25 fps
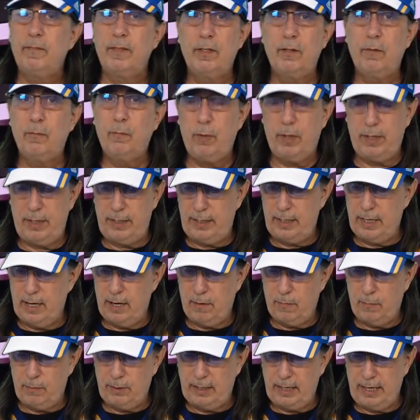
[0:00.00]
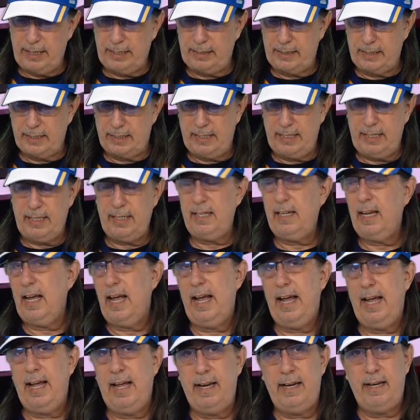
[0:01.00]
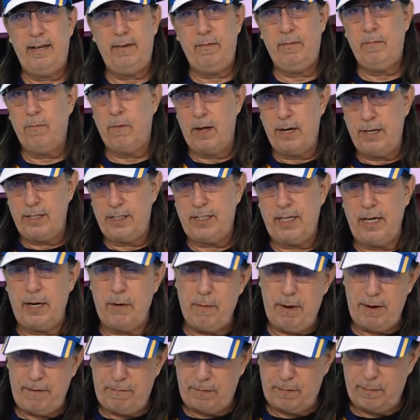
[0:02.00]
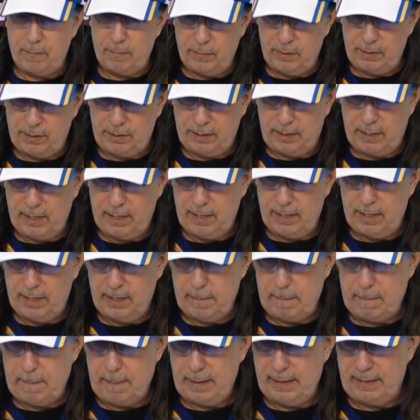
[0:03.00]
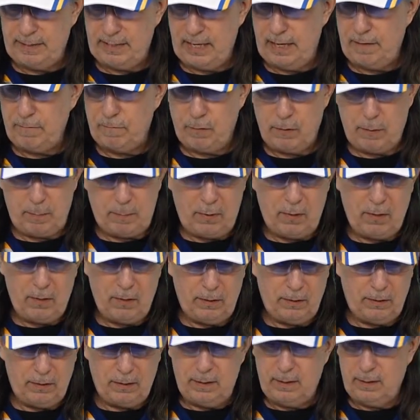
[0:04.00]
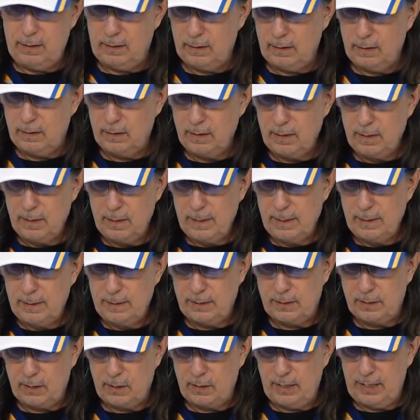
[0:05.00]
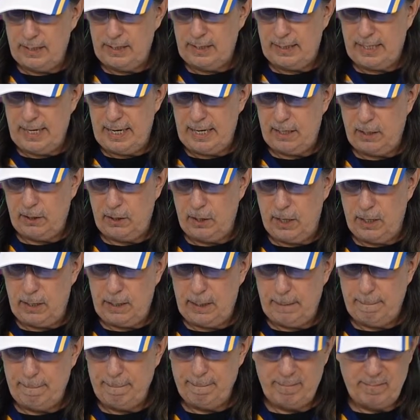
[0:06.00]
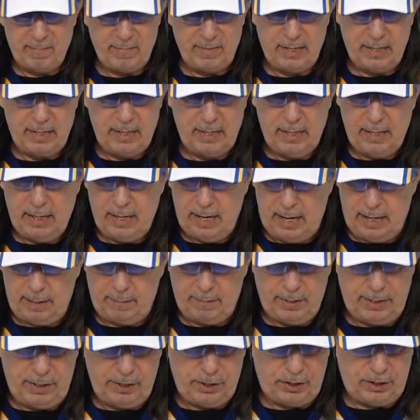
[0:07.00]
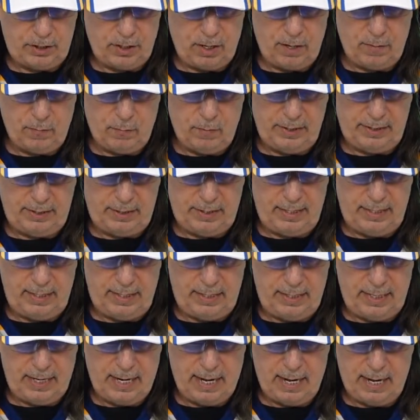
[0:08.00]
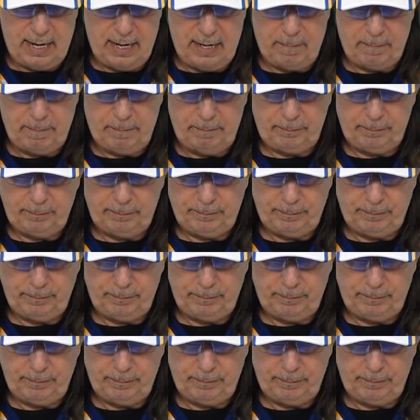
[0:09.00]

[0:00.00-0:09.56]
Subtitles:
would like to see and want to stay away from with a 10-foot pole. So let's take a look. I'm going to start with the